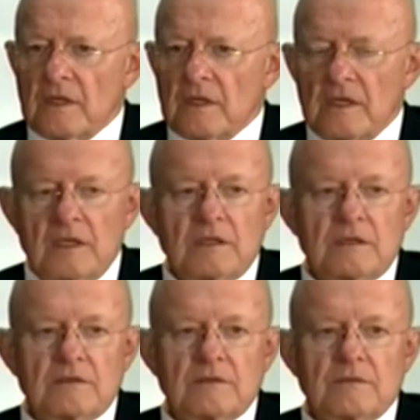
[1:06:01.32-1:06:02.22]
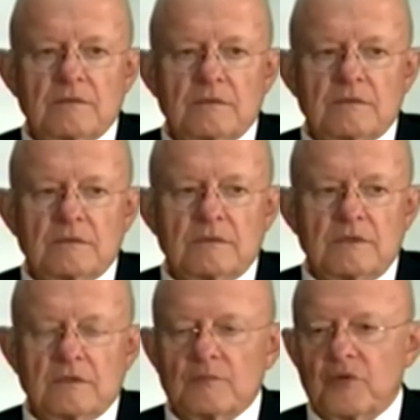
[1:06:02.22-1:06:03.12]
And the
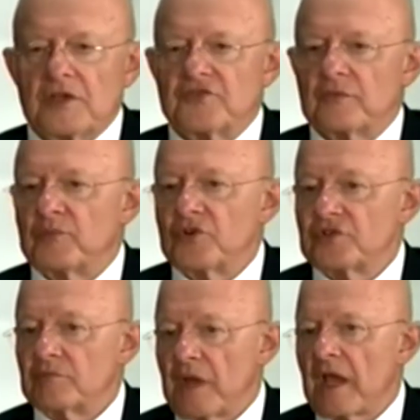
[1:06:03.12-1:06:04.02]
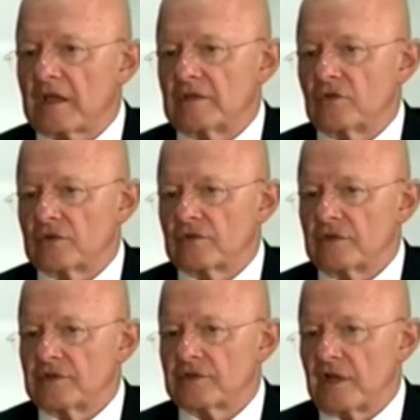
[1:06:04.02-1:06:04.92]
price for pushing back in North
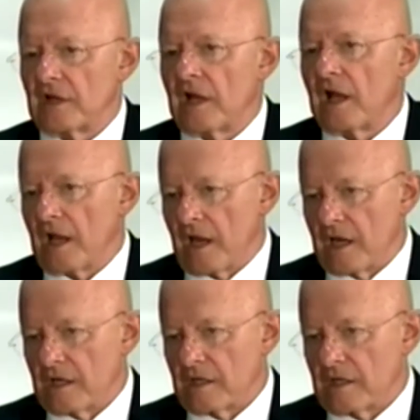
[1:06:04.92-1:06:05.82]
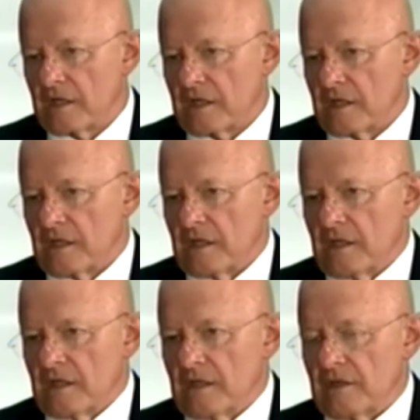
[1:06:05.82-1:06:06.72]
Korea is kind of high.
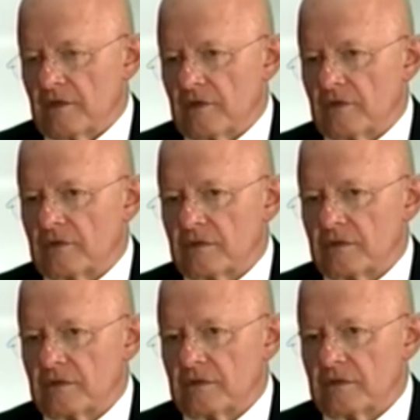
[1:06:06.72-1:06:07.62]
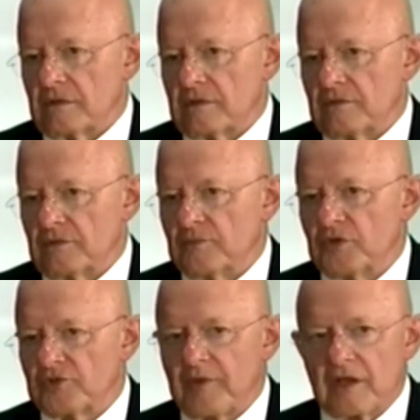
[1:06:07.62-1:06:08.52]
You know, you
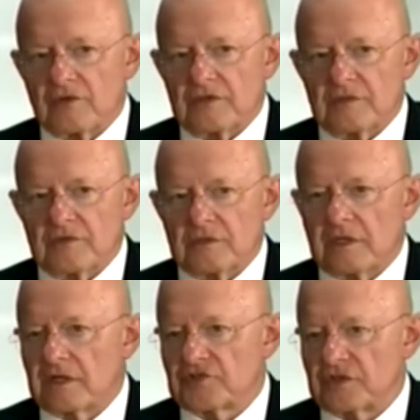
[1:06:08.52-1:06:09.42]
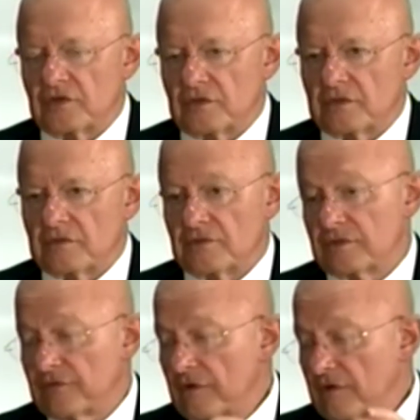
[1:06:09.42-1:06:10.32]
push back with him, you get executed, which
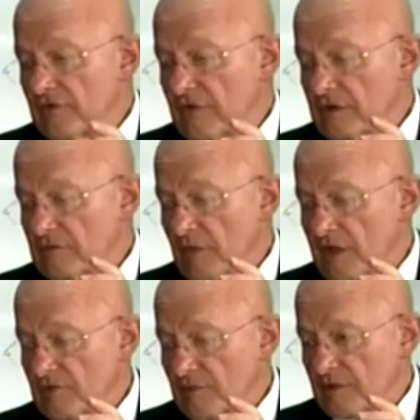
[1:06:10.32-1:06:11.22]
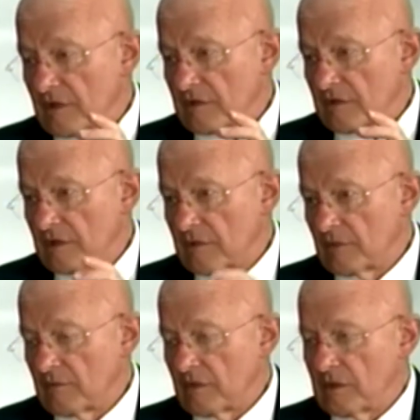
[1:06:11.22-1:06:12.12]
is a very effective management technique, I
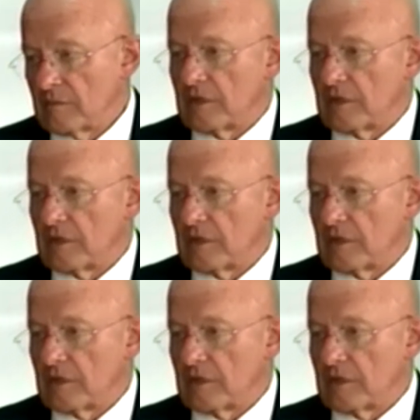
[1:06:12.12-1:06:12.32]
might mention.